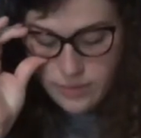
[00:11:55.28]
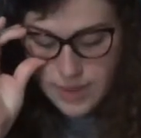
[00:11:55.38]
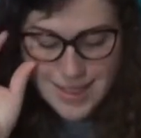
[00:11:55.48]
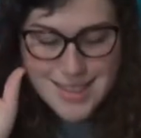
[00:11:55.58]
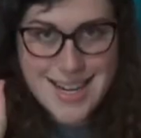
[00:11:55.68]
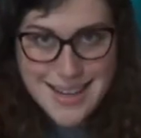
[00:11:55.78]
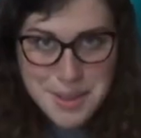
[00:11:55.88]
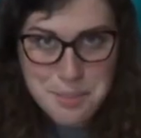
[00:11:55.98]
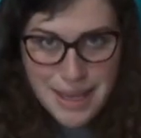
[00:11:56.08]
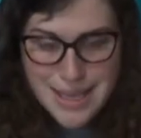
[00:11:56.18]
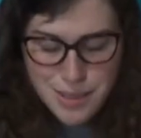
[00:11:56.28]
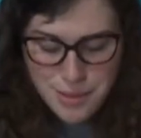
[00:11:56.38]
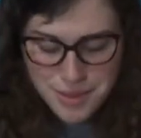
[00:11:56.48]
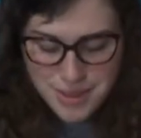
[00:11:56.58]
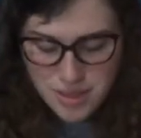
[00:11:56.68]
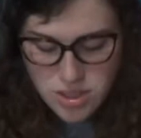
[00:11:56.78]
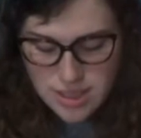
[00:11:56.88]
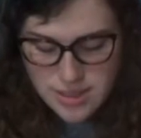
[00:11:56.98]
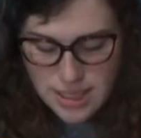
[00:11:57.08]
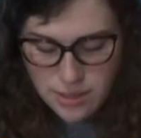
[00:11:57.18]
It's not going to bite you,
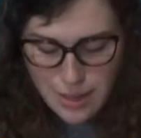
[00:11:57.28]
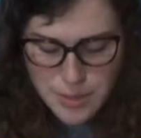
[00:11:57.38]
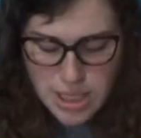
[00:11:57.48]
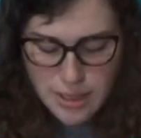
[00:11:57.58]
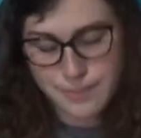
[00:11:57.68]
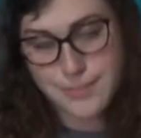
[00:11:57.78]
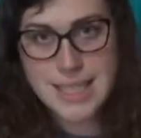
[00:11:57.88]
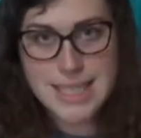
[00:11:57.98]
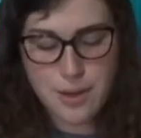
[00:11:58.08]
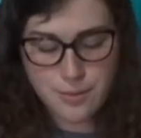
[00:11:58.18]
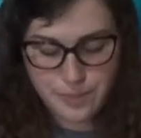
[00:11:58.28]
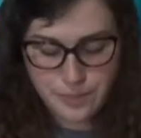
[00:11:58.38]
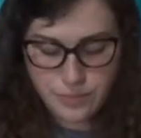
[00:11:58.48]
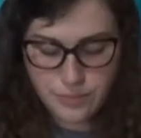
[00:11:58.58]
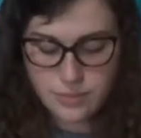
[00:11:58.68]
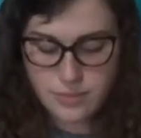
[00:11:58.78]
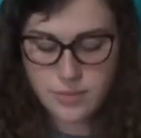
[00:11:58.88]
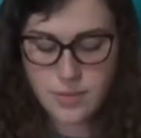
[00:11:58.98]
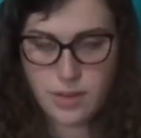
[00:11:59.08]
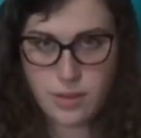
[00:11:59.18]
Jen said. Grab a chair. Sit down.
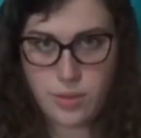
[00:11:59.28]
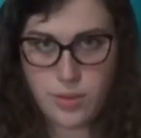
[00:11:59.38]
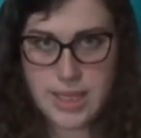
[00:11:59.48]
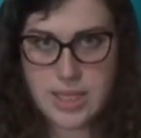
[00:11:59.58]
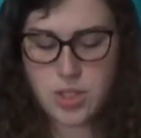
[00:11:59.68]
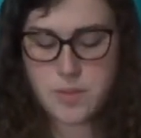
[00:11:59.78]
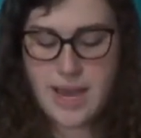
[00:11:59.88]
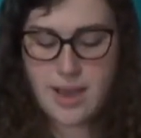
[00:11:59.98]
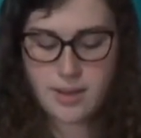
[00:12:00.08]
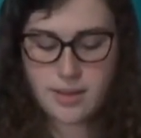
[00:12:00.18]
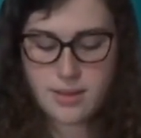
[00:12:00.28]
Luke inched back.